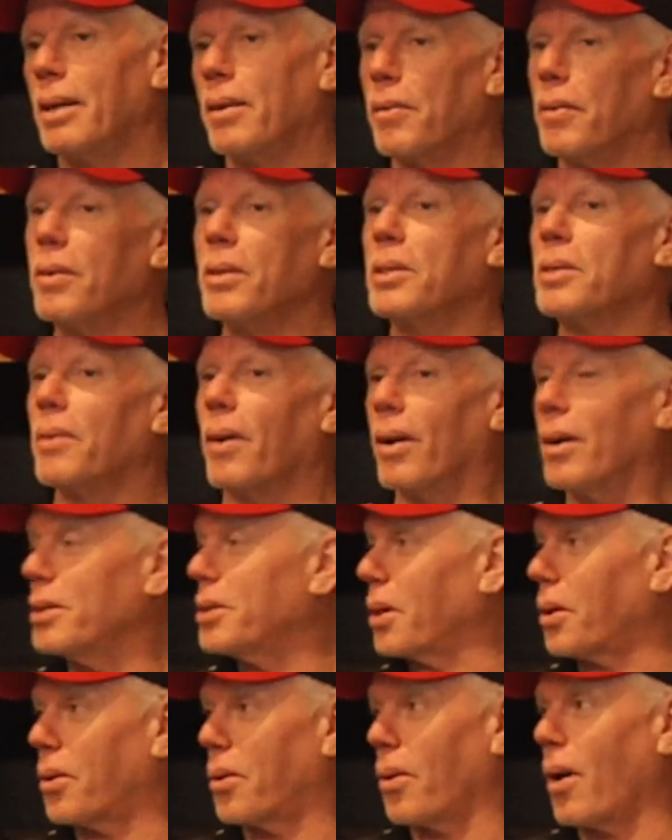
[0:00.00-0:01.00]
First of all,
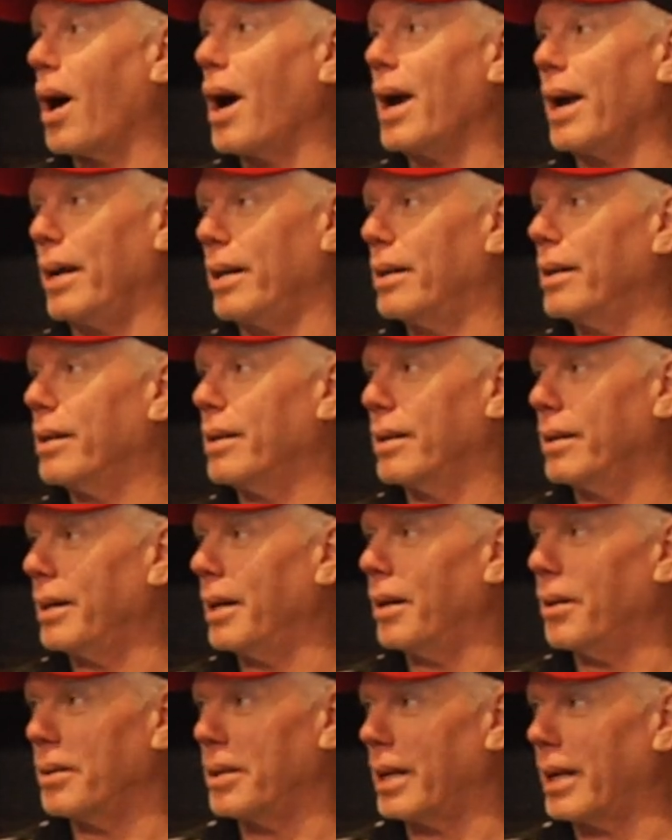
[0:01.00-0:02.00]
it's a grind,
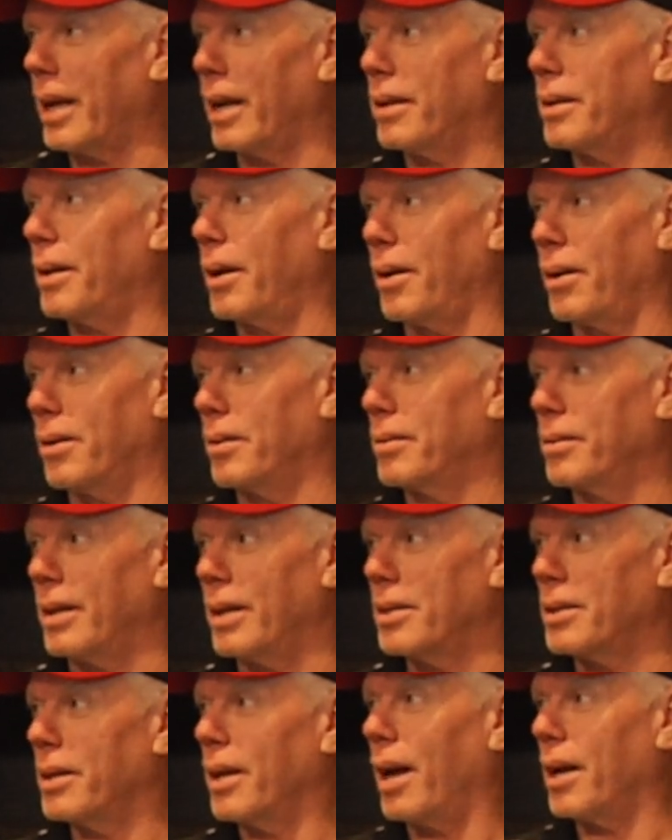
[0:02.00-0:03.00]
to get there.
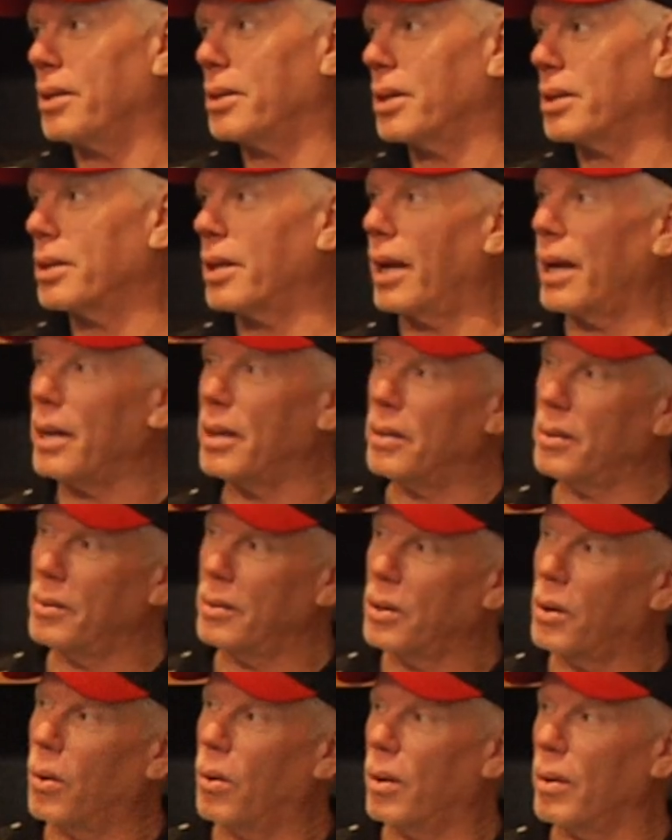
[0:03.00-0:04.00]
It's not just like
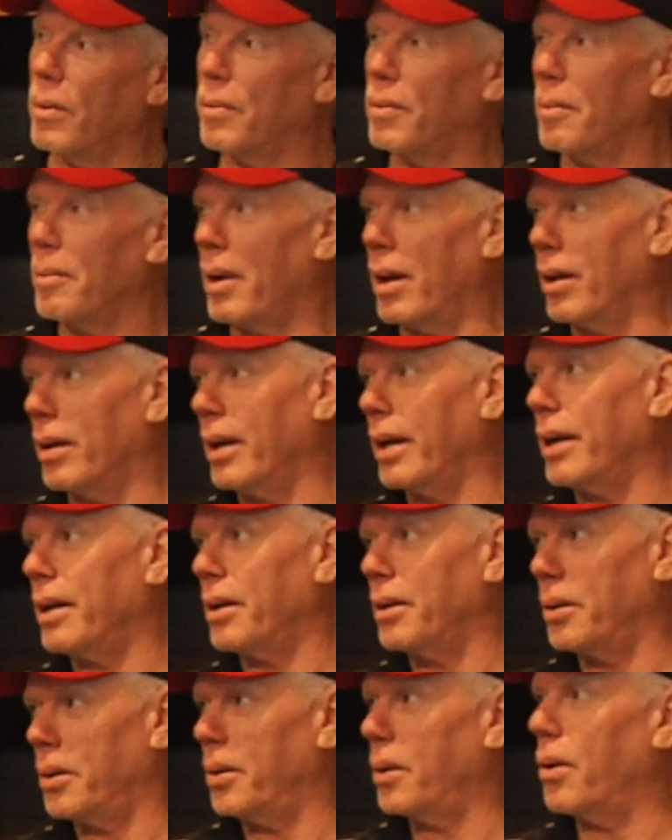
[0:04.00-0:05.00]
going from LA
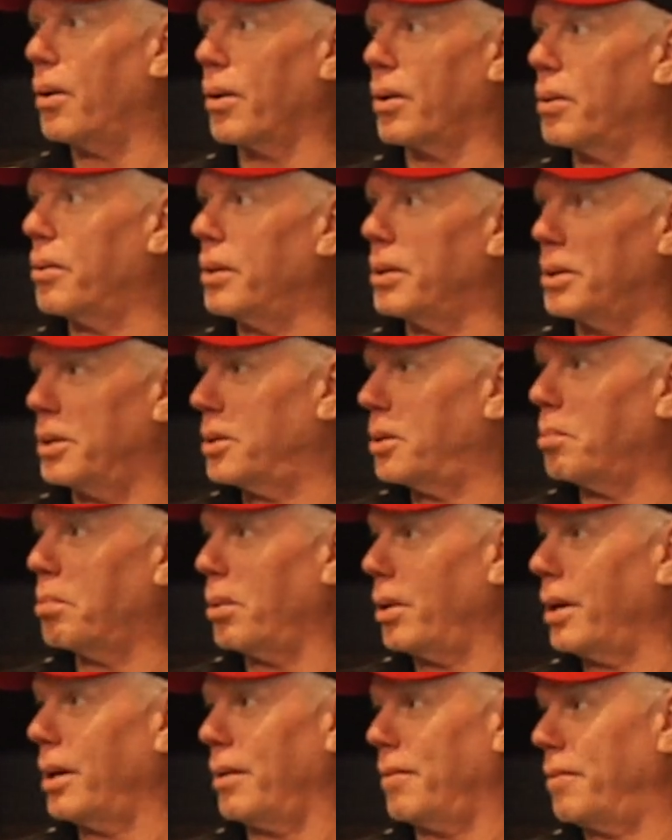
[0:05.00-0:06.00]
to New York, which is a
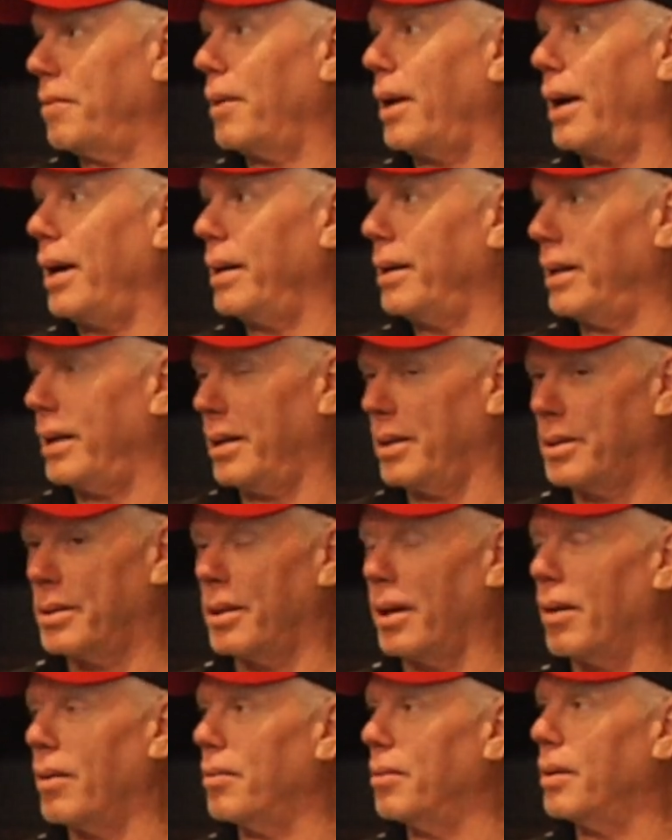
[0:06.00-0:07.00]
pretty good flight in
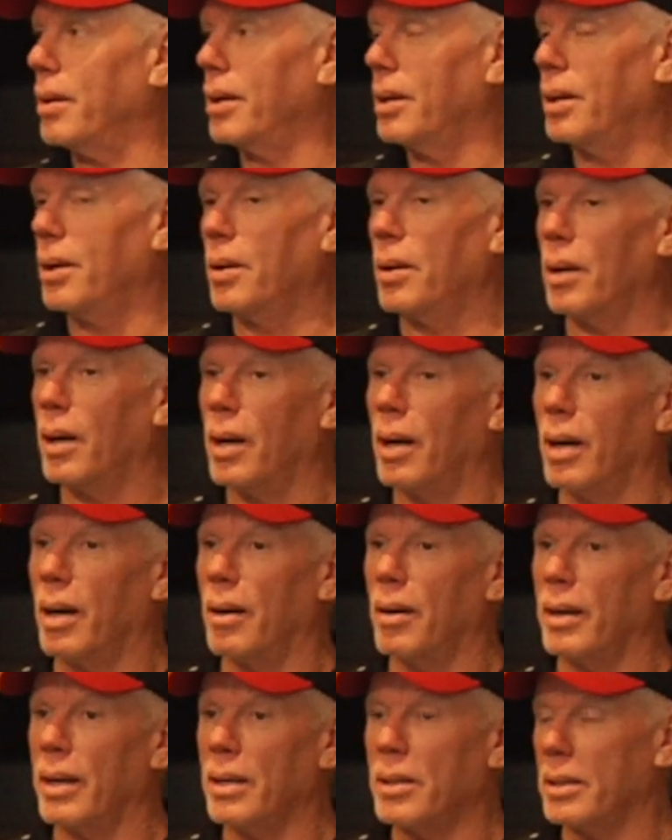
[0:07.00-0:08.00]
itself.
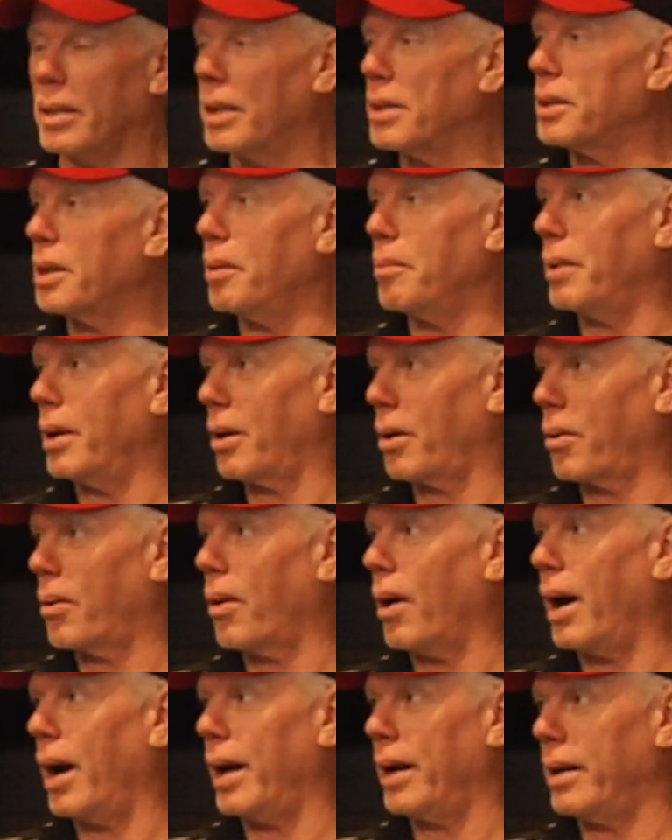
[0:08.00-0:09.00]
It's going to be a
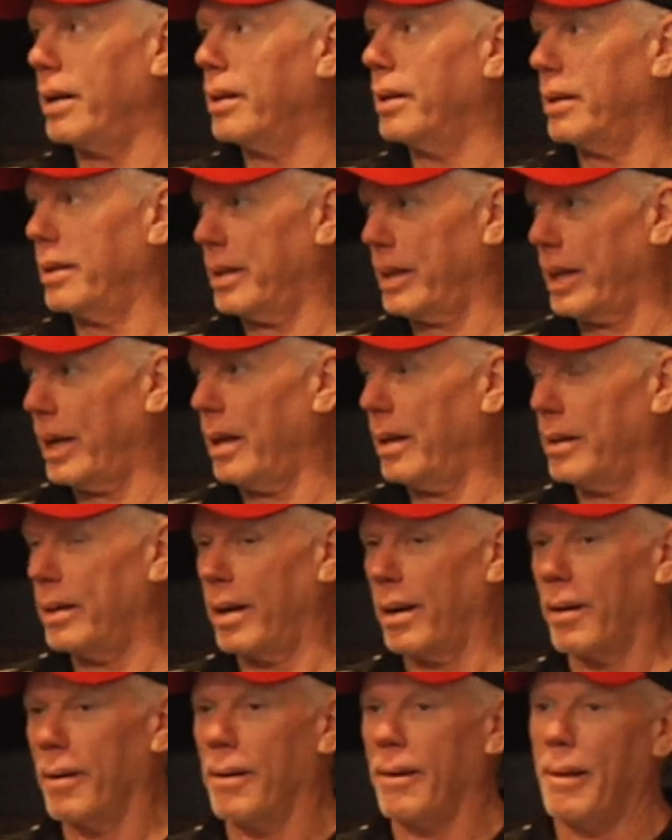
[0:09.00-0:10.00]
grind getting
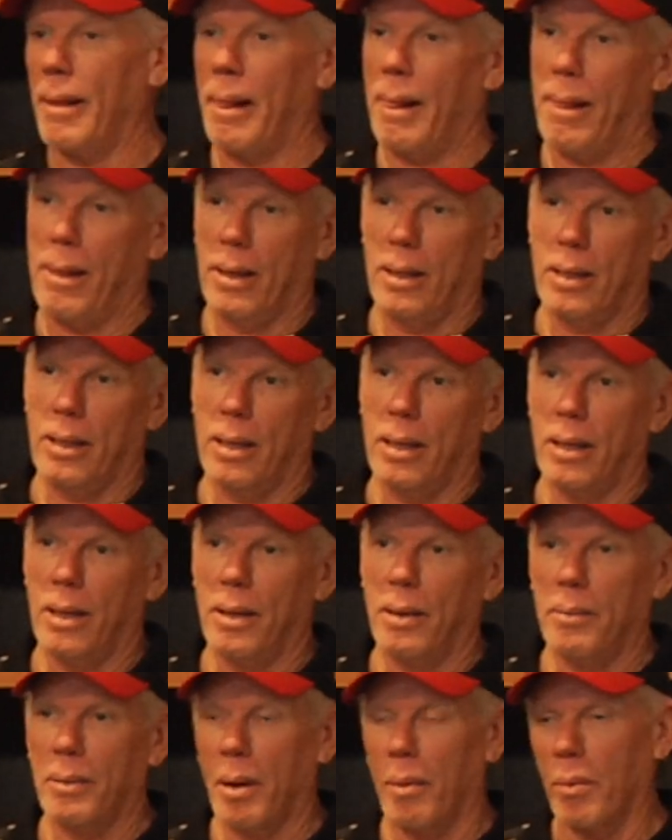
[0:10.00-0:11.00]
there,
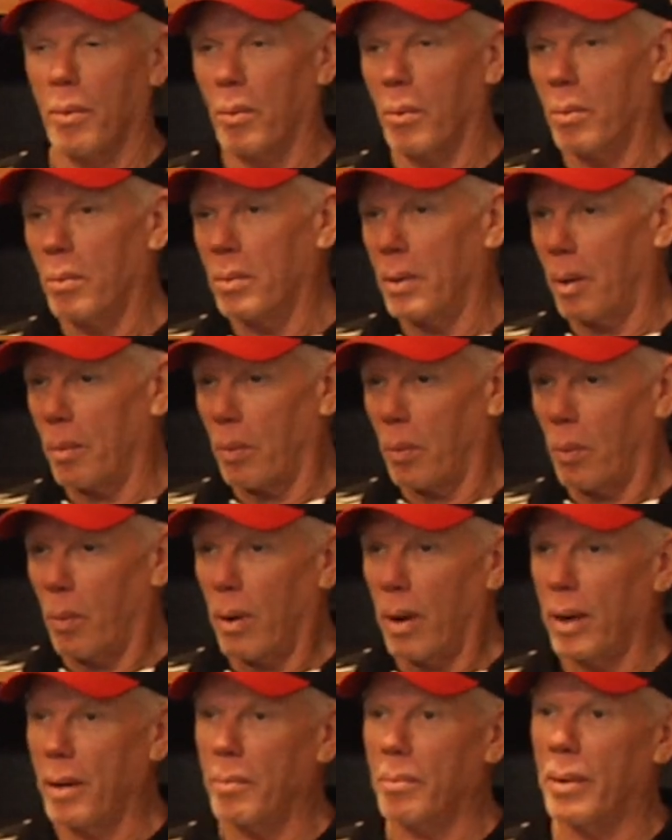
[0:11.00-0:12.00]
number
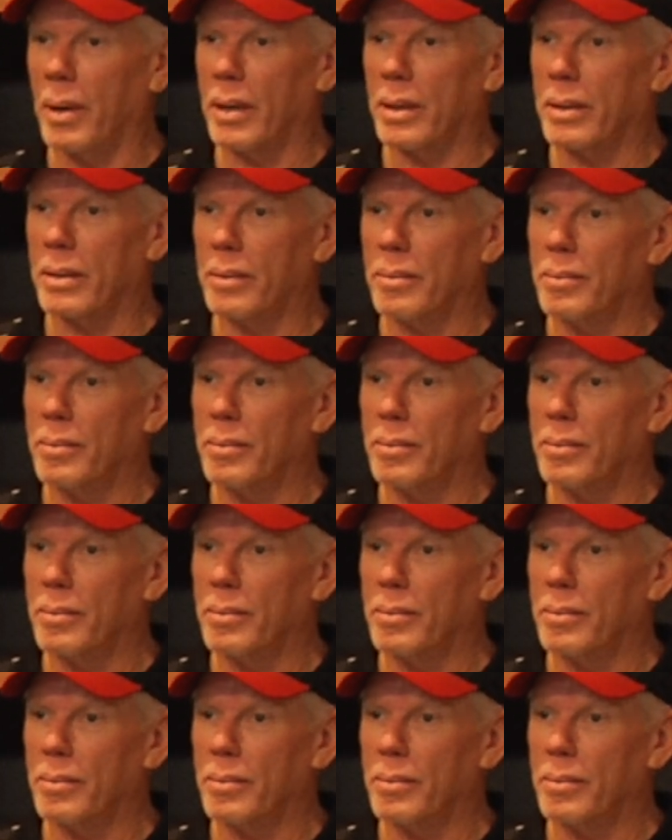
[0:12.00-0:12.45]
one. But